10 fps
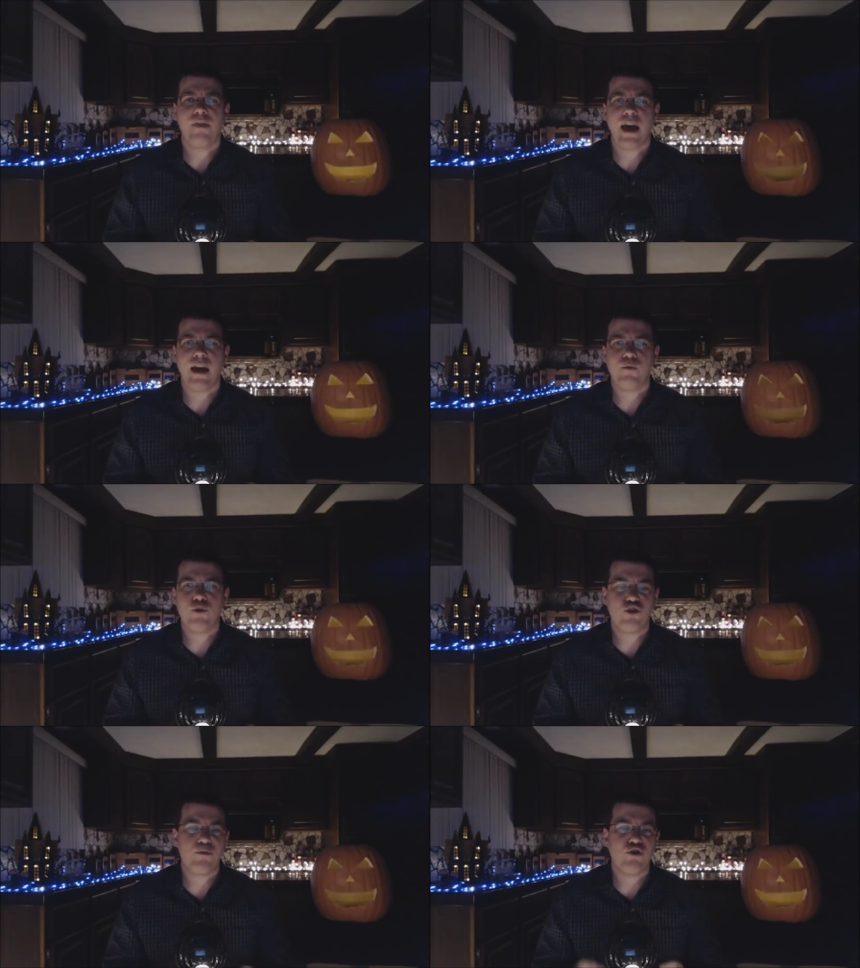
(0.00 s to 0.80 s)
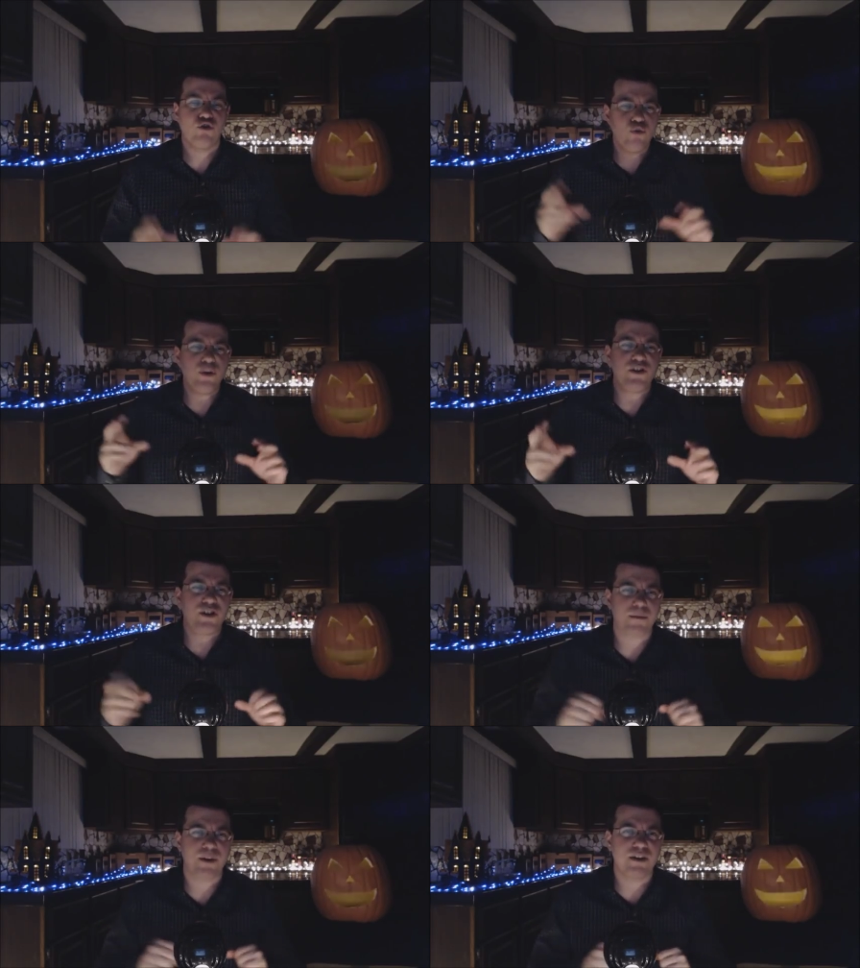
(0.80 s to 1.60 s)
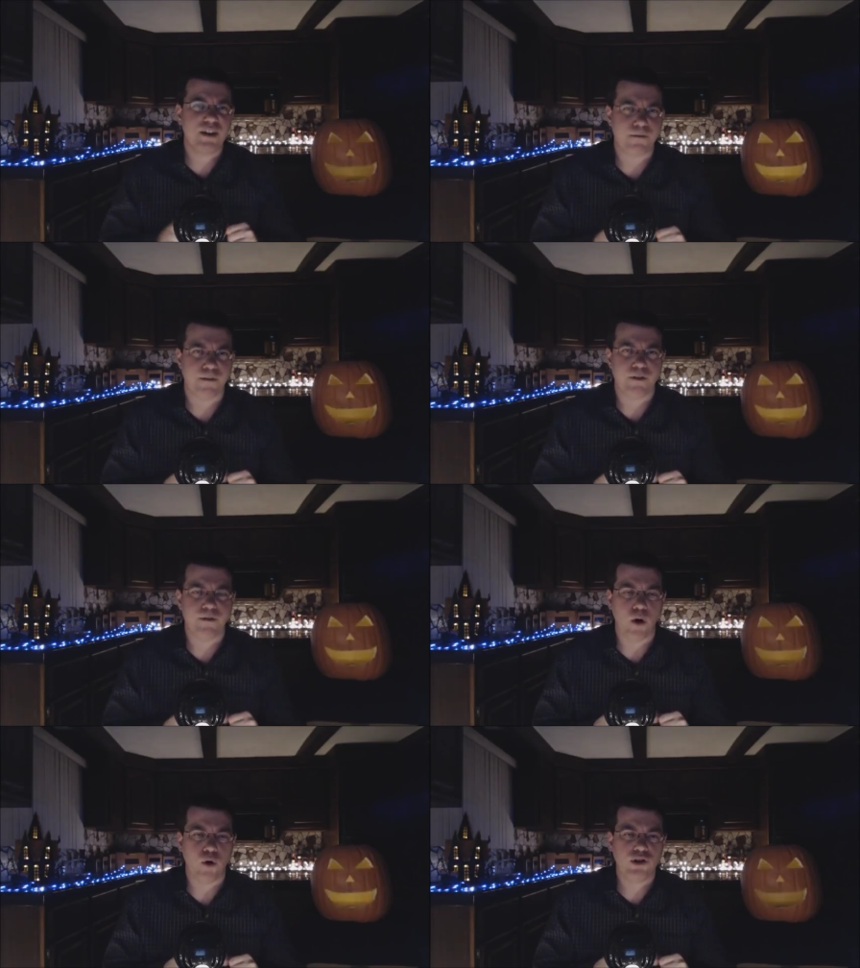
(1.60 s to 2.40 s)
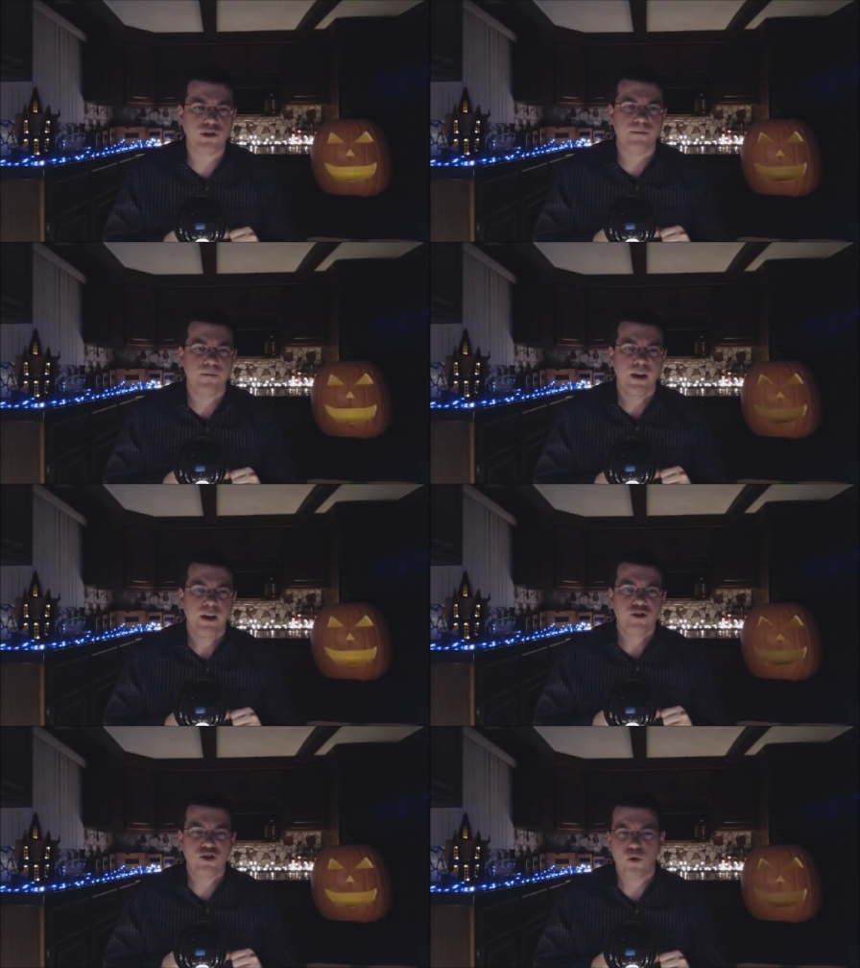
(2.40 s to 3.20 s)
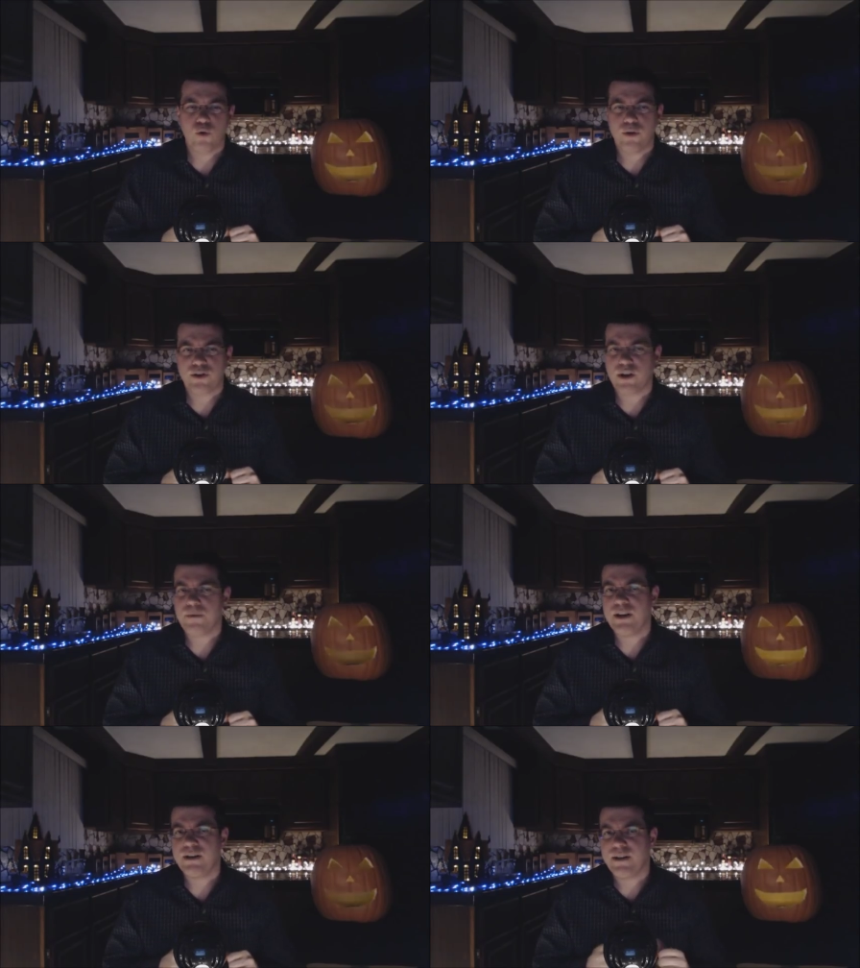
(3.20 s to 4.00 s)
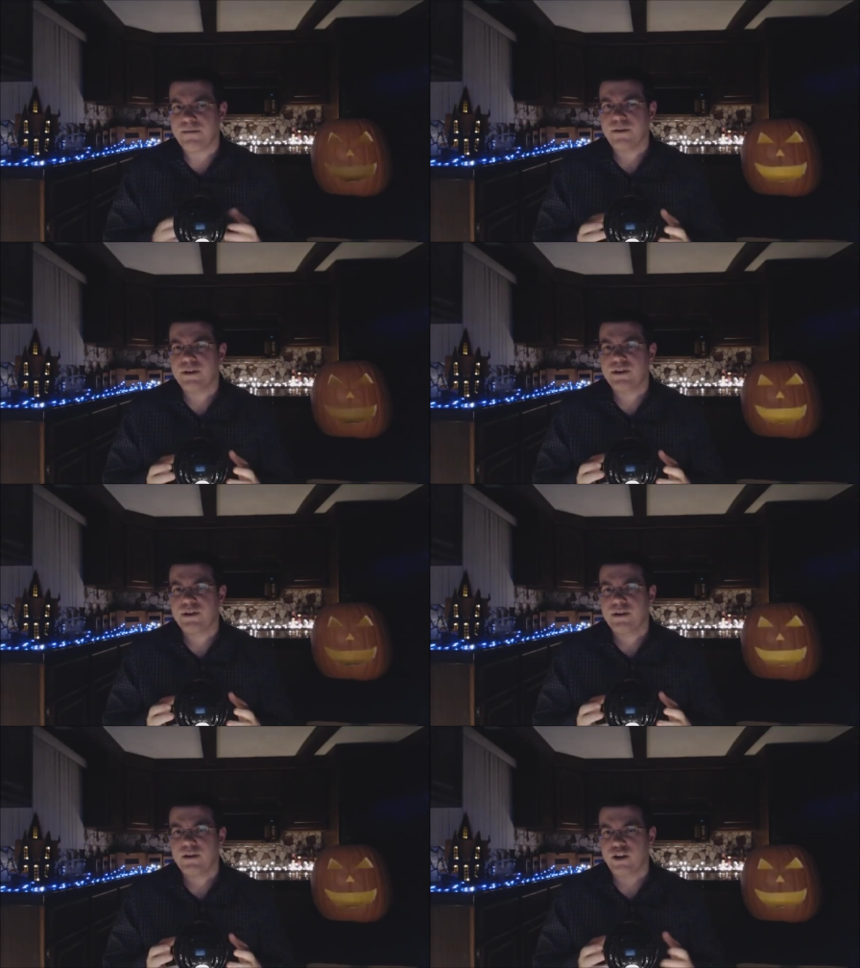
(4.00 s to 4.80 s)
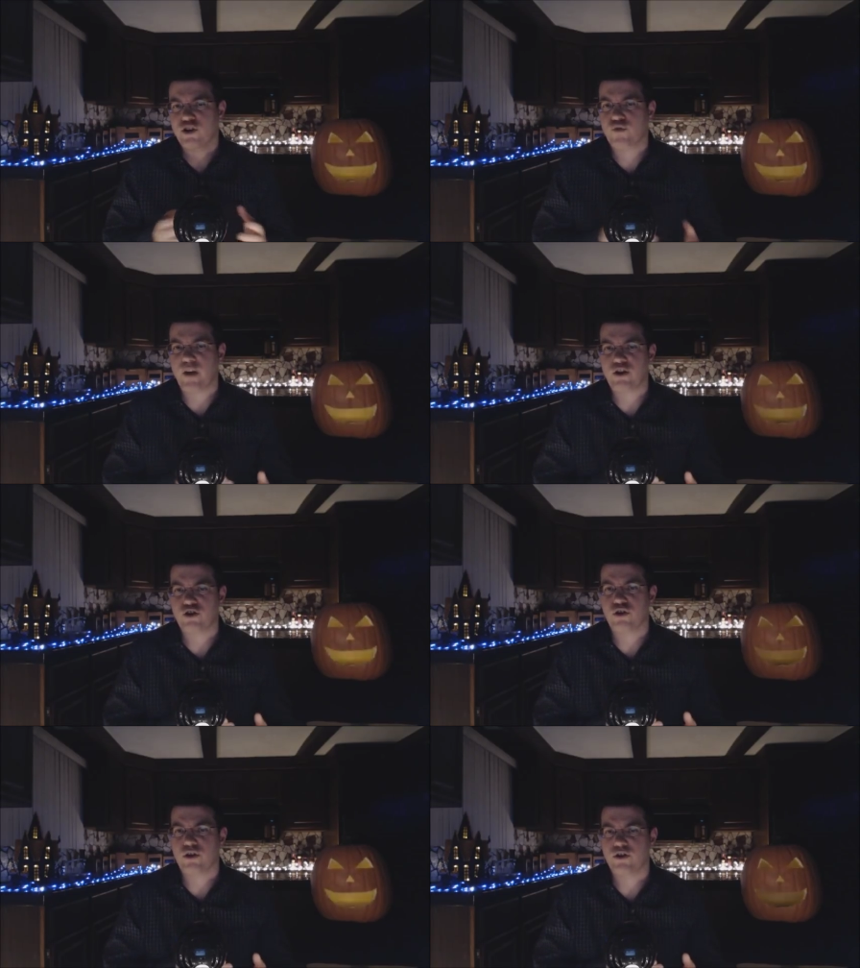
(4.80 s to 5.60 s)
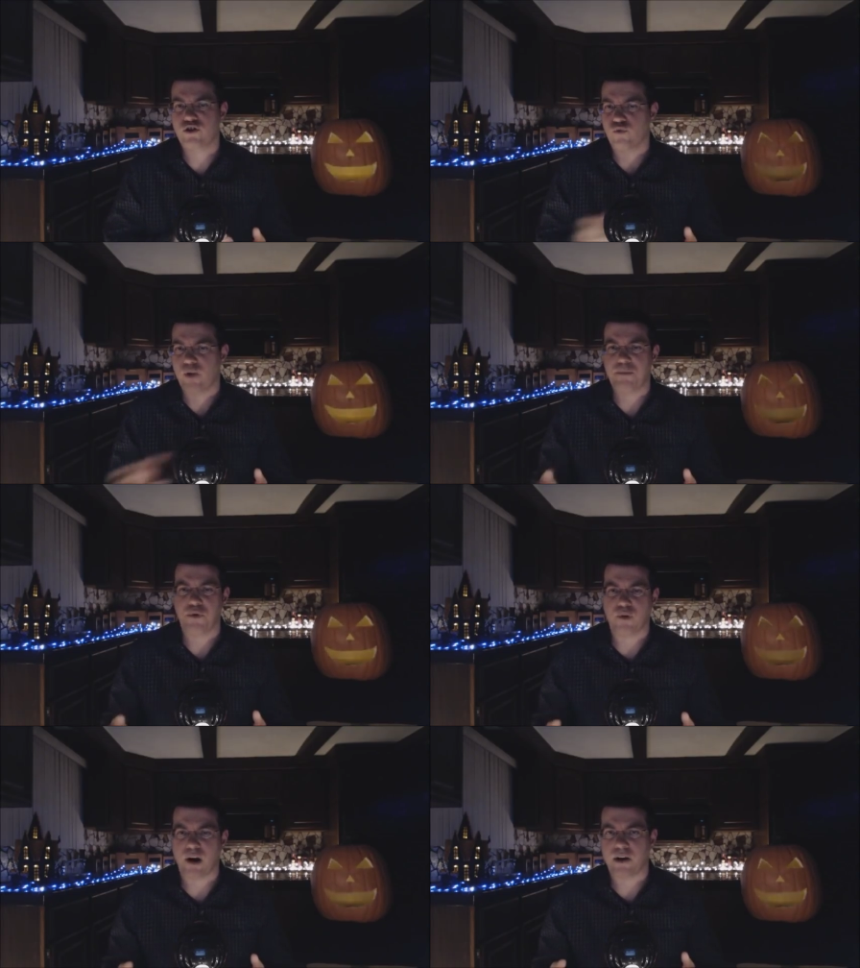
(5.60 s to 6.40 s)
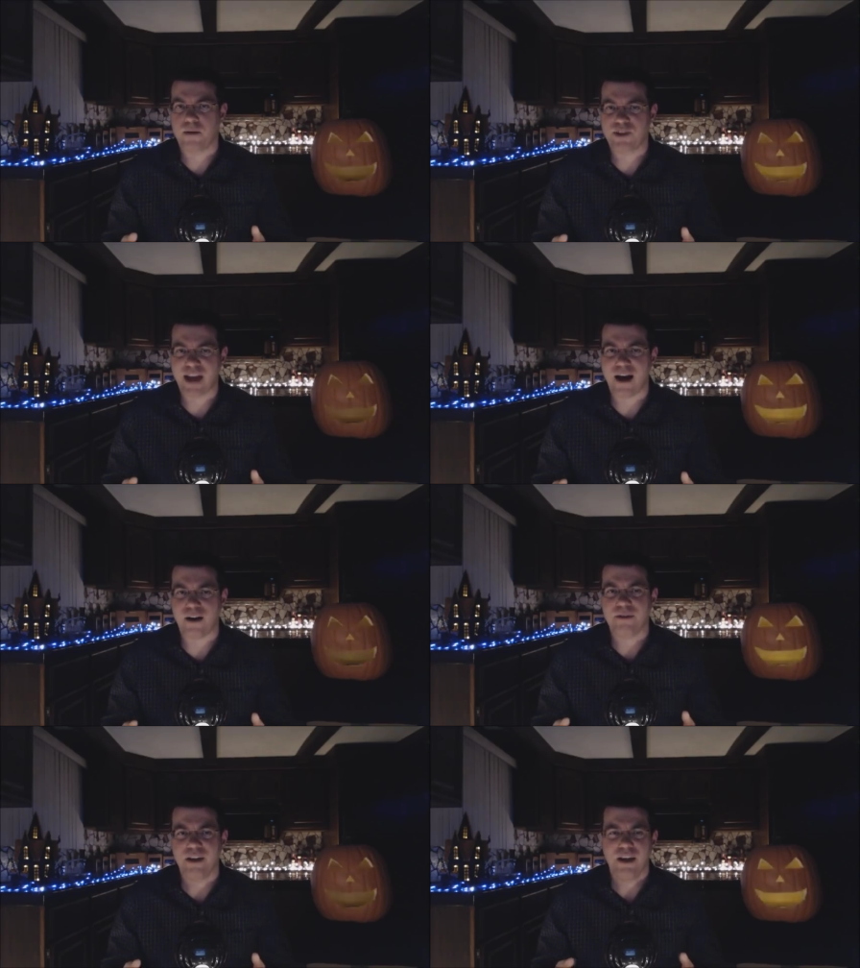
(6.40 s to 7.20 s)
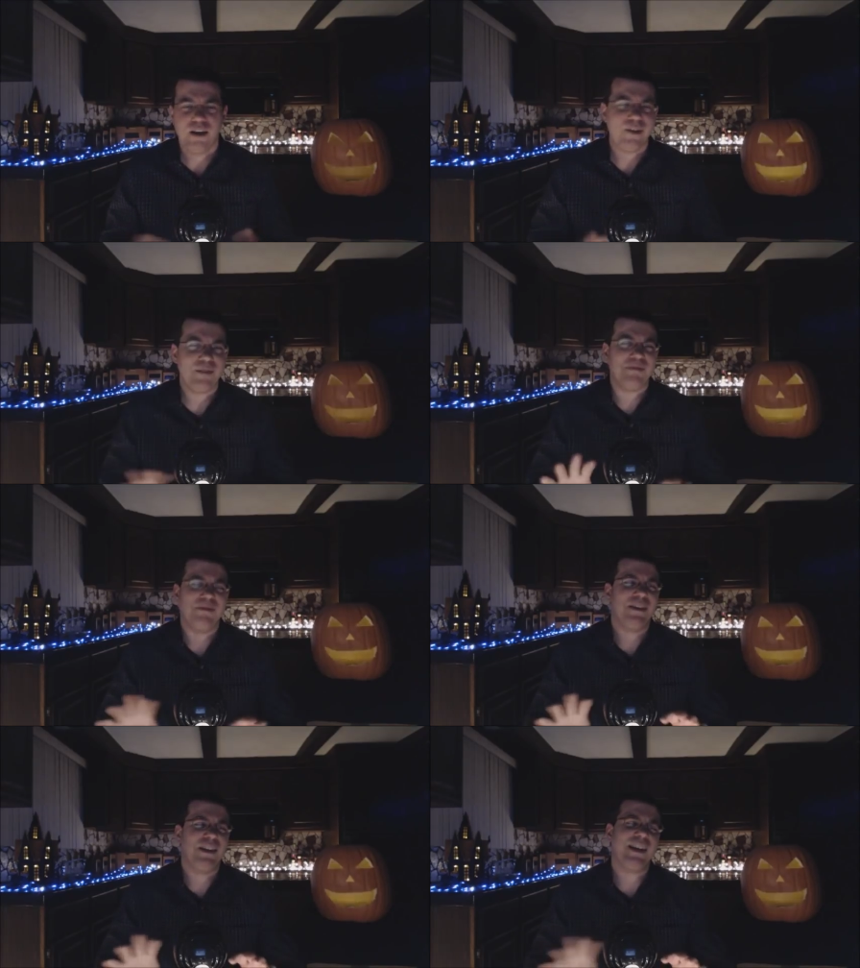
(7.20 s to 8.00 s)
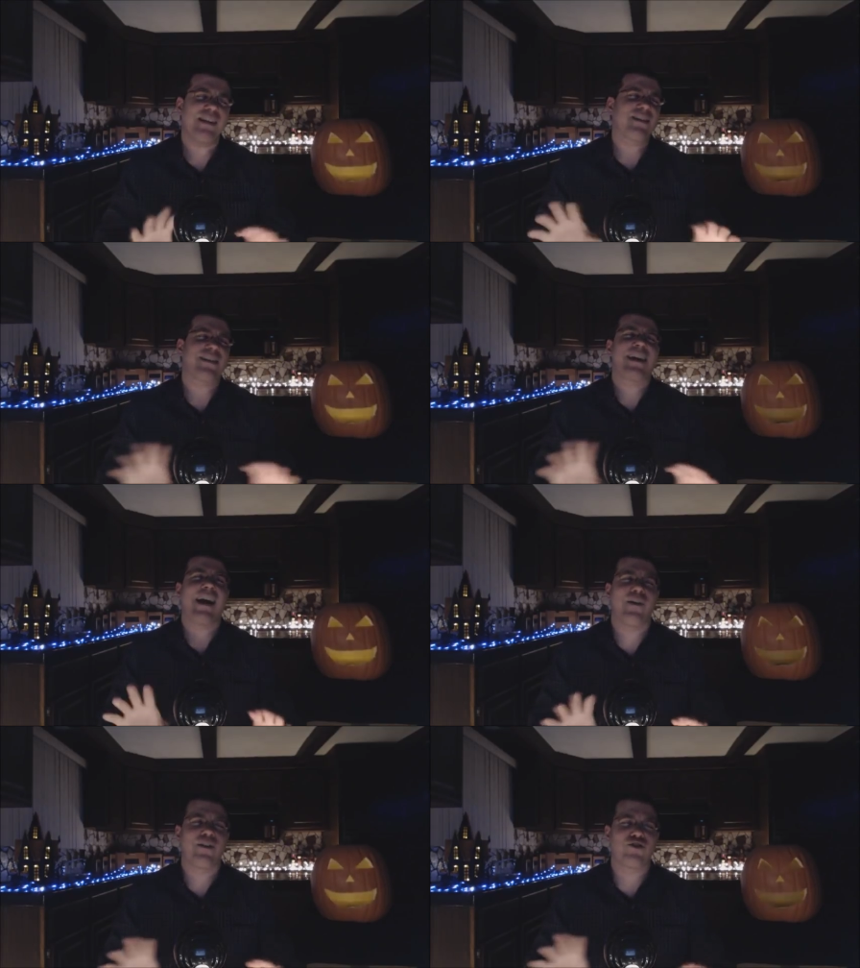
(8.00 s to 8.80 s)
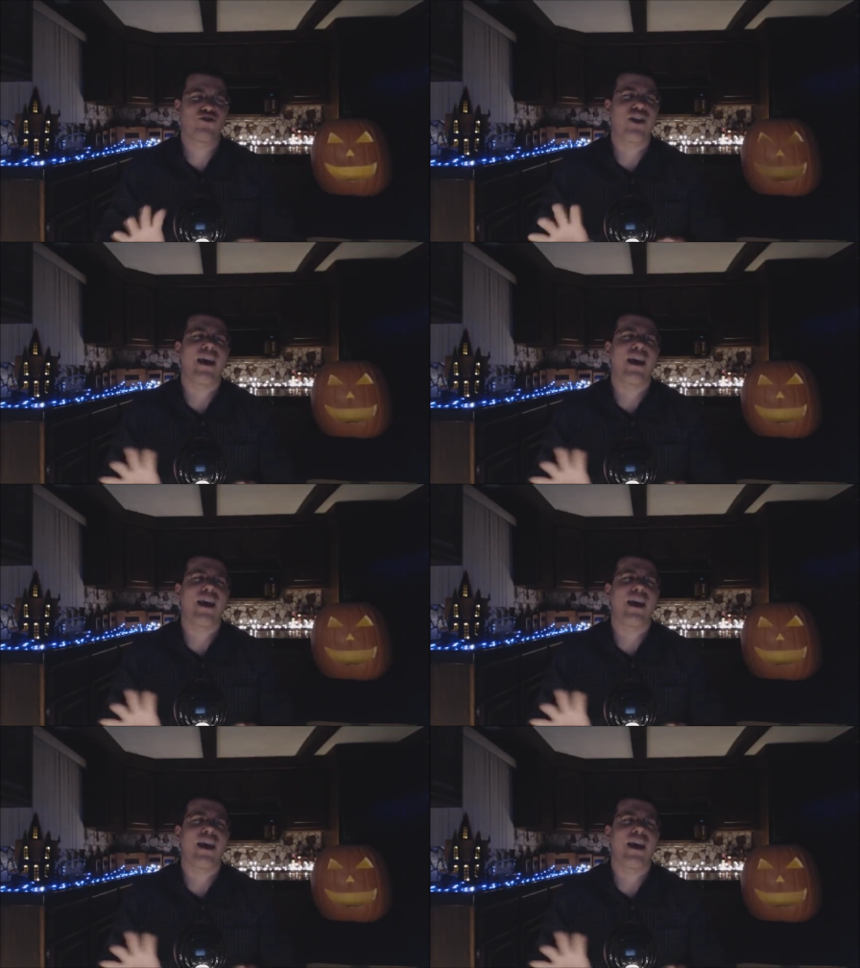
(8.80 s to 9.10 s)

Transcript: and that we should be doing something different, folks. So when something different like Strange Circus or Rampo Noir comes out, that doesn't count